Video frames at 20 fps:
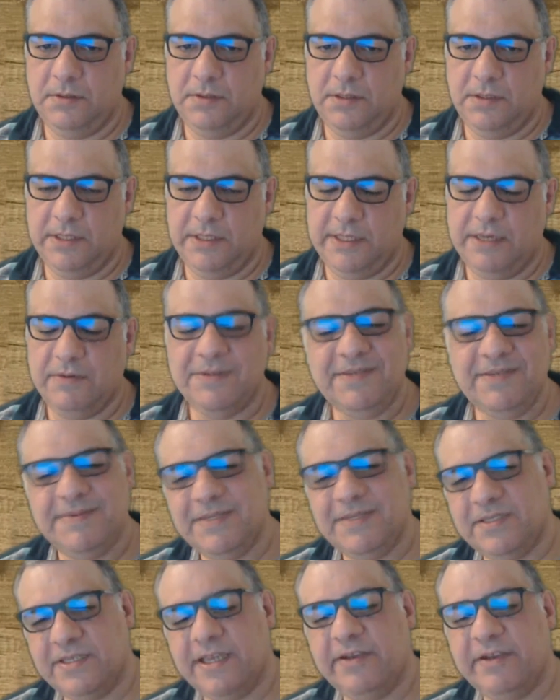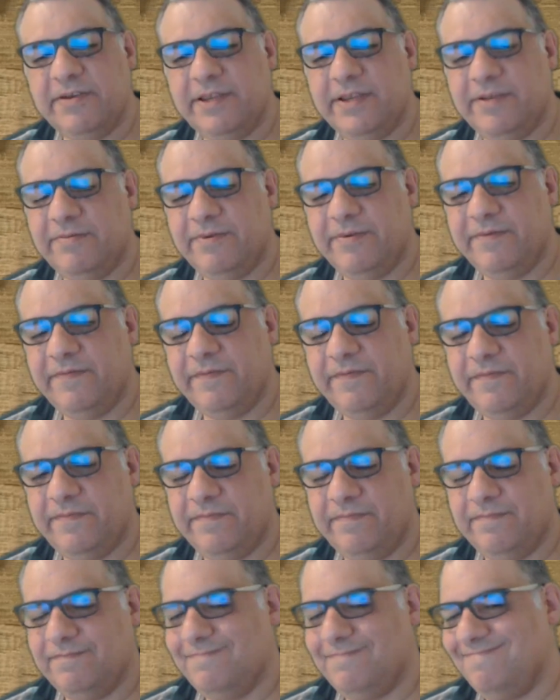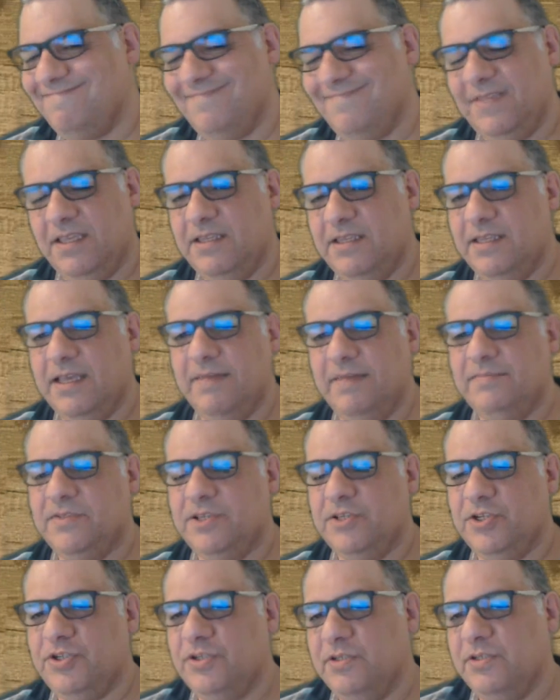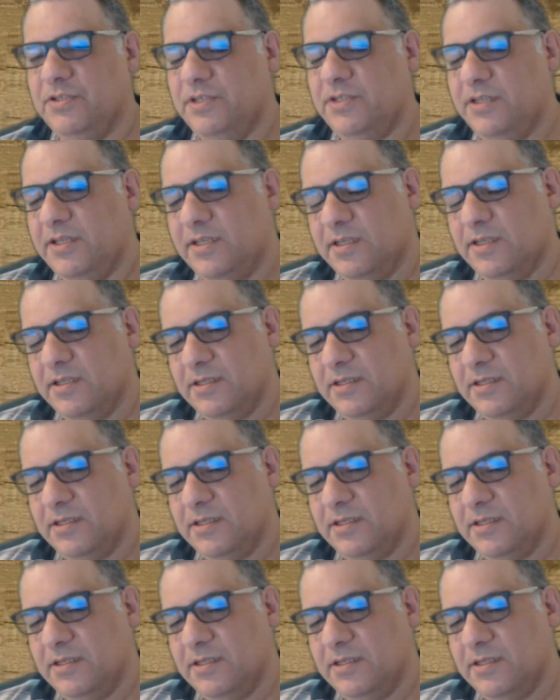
That was a bit scary with in that position, yeah.